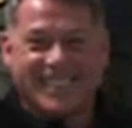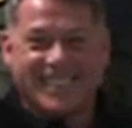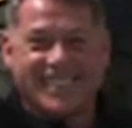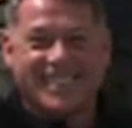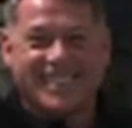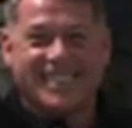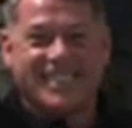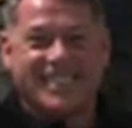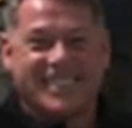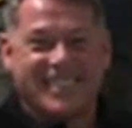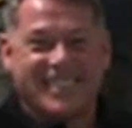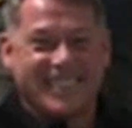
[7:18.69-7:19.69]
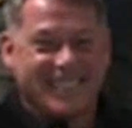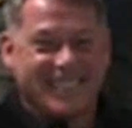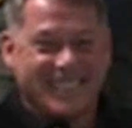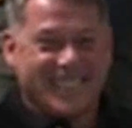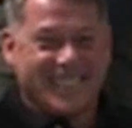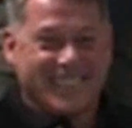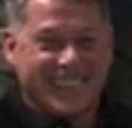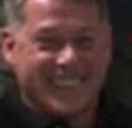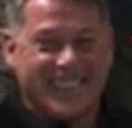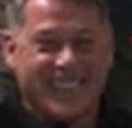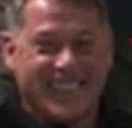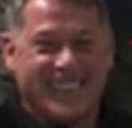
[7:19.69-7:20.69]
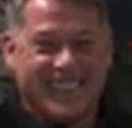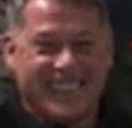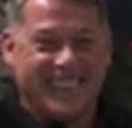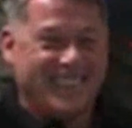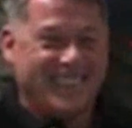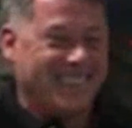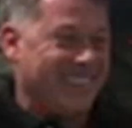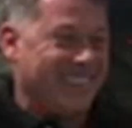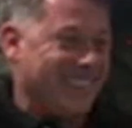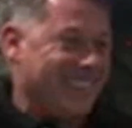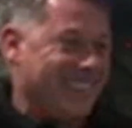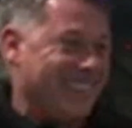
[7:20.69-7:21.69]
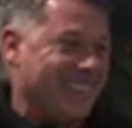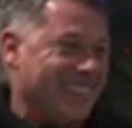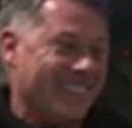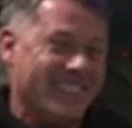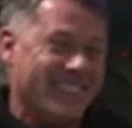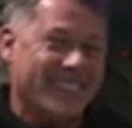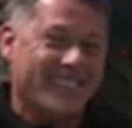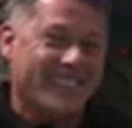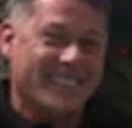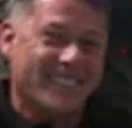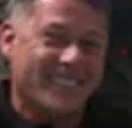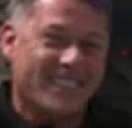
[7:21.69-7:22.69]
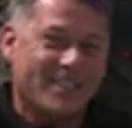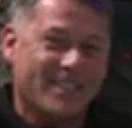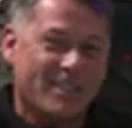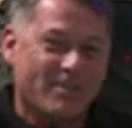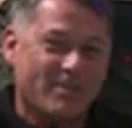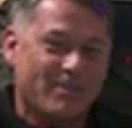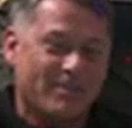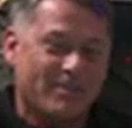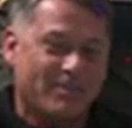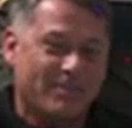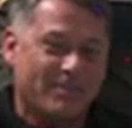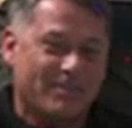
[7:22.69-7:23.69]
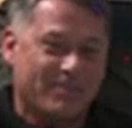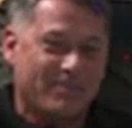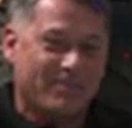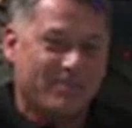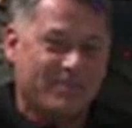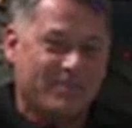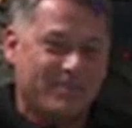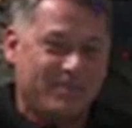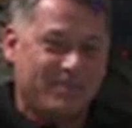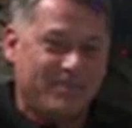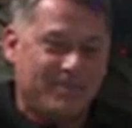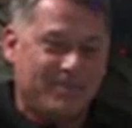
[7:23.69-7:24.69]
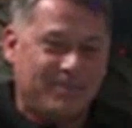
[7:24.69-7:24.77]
(not speaking)